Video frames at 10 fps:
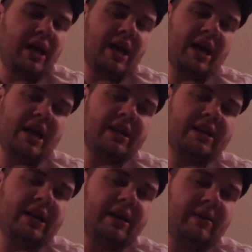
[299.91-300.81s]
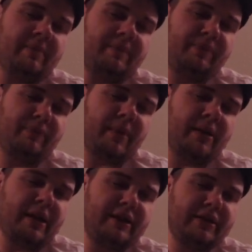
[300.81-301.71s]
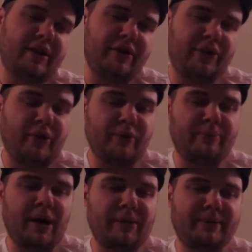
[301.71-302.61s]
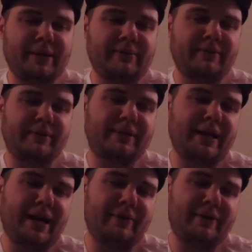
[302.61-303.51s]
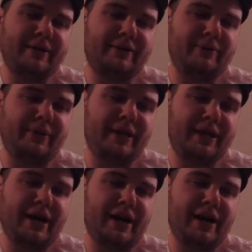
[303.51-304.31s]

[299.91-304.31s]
and they started throwing popsicles out into the